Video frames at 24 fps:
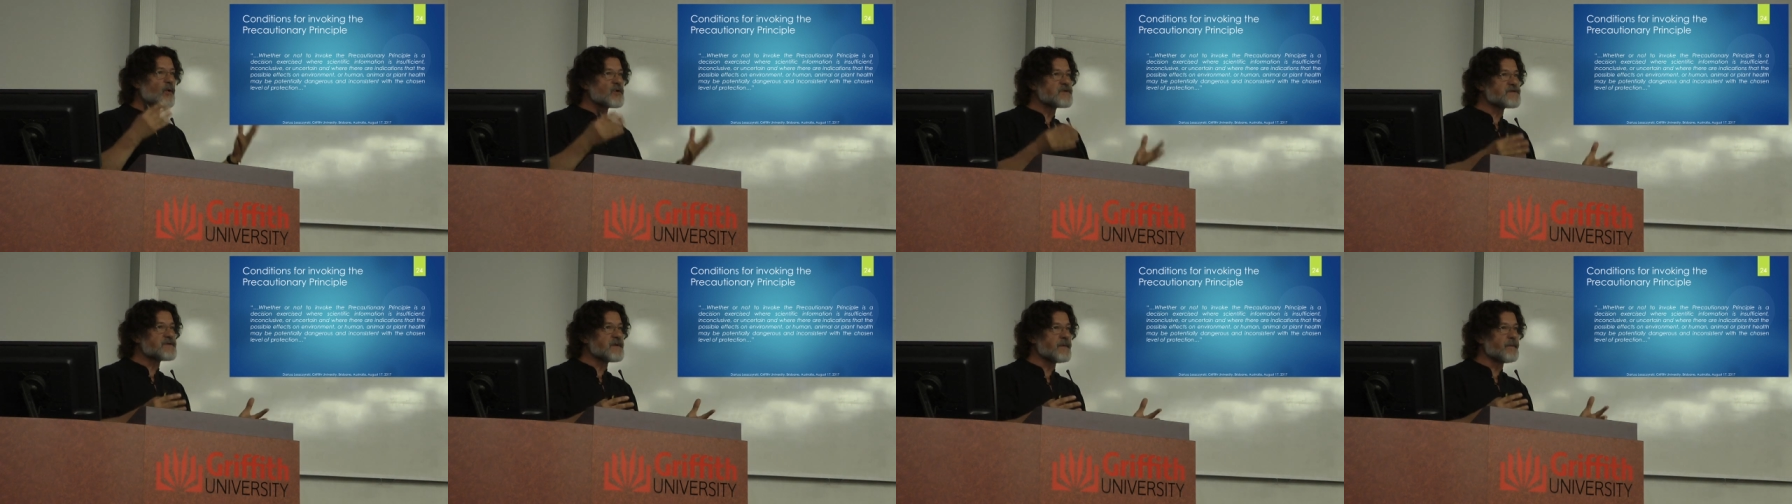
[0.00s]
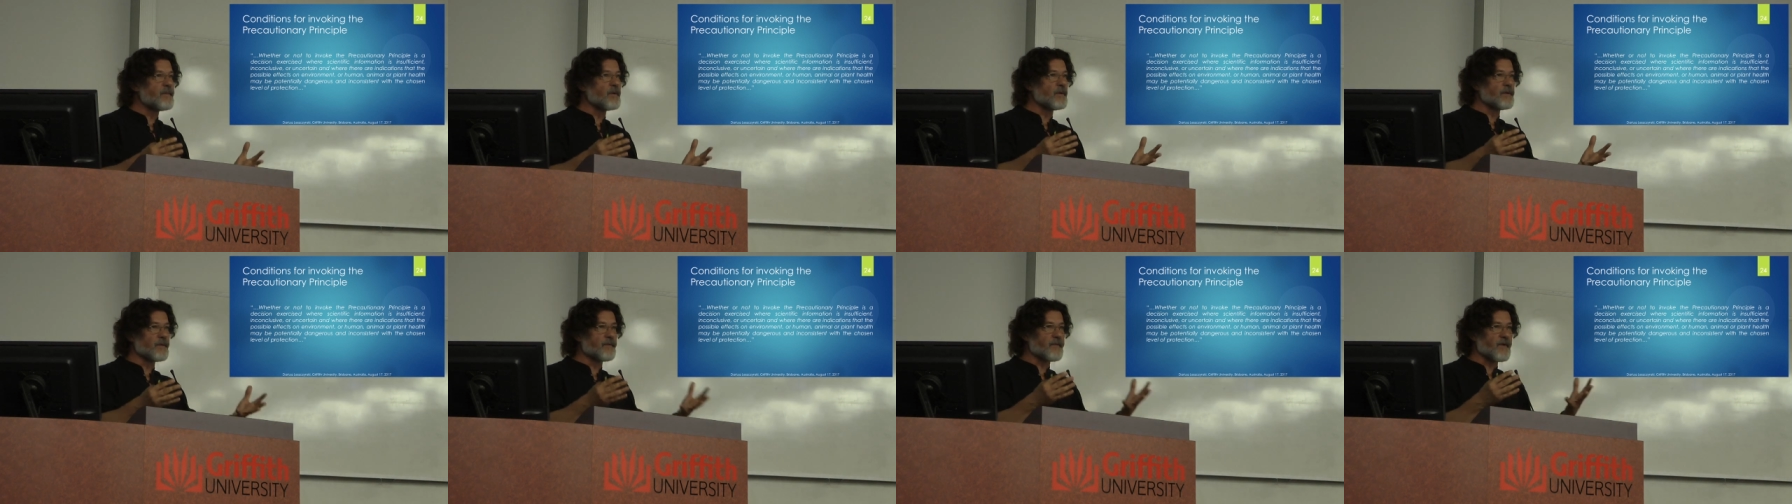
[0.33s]

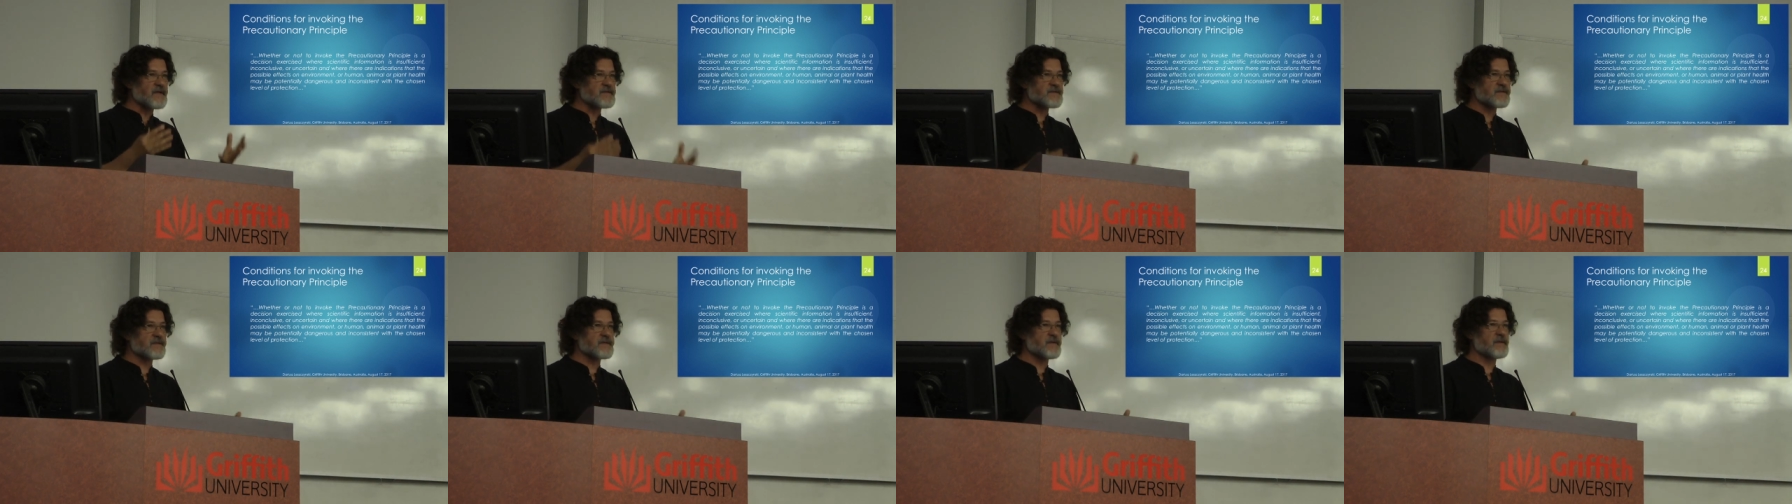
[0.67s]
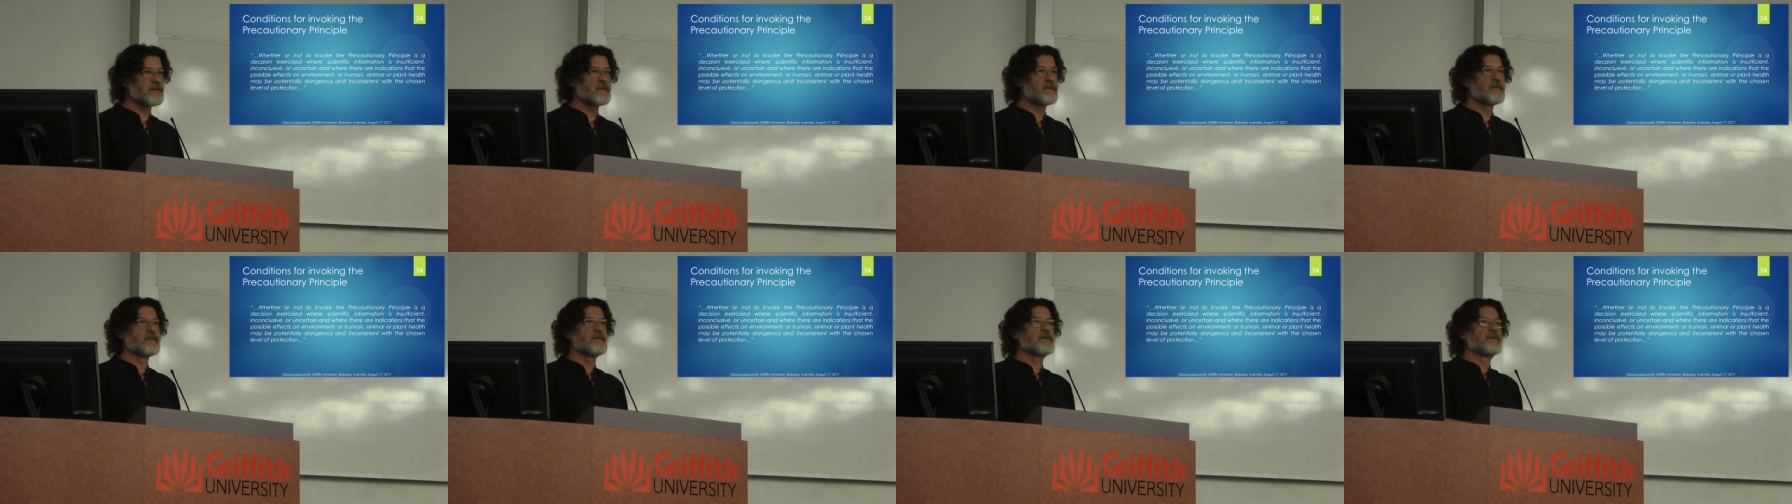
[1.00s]
possible
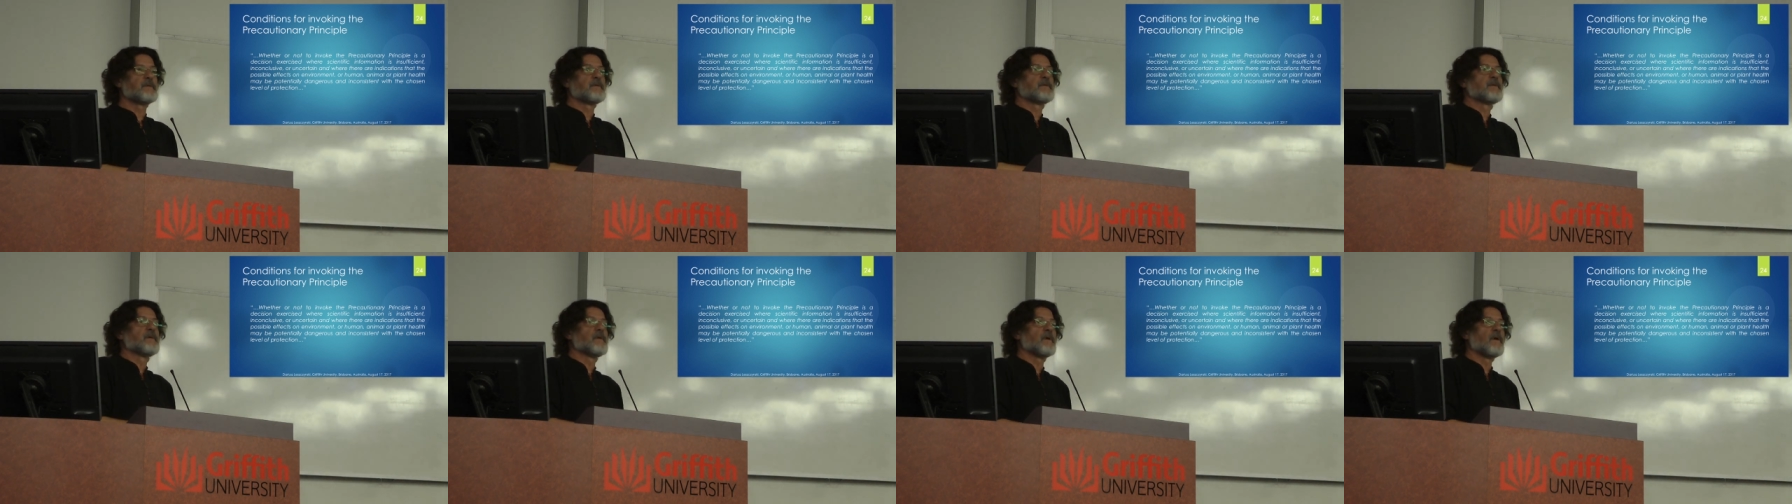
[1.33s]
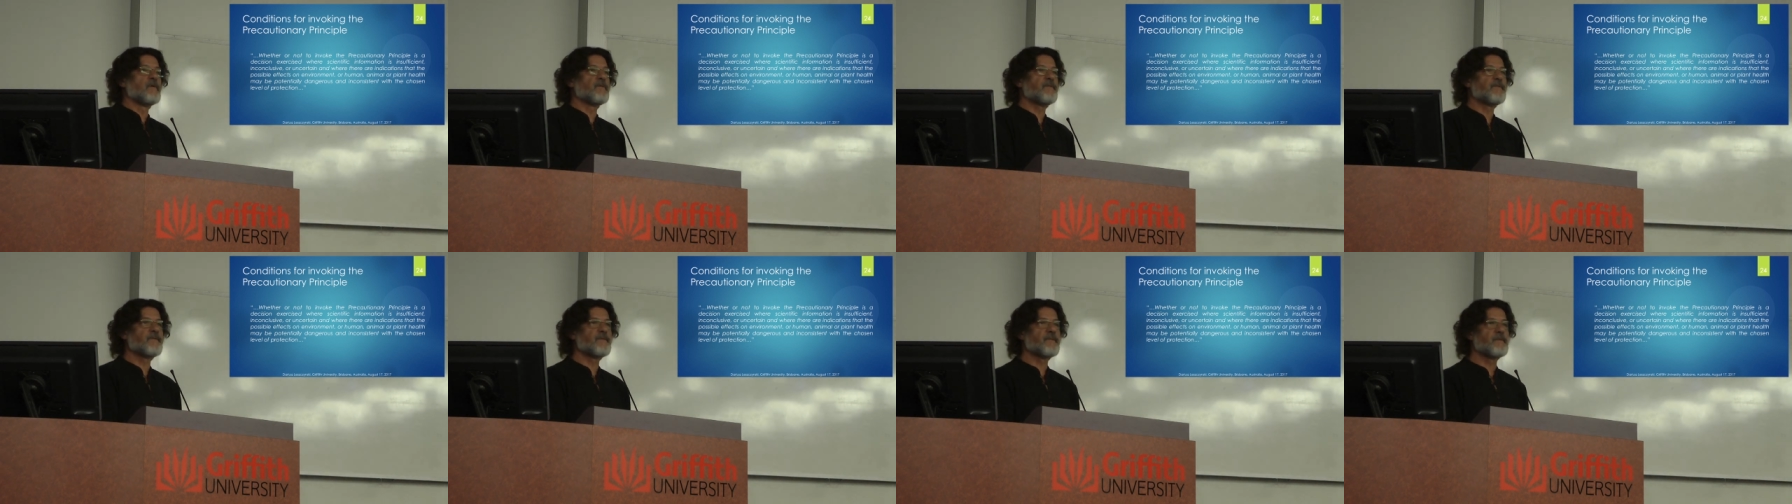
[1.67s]
risk
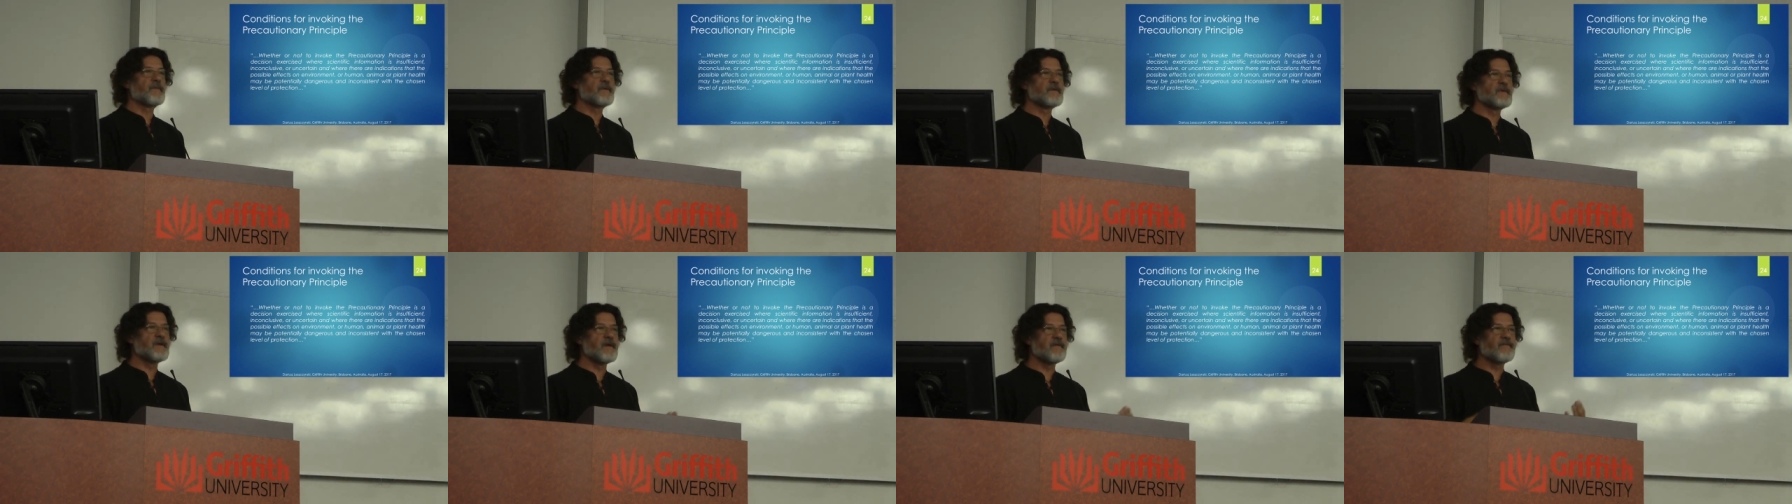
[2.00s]
of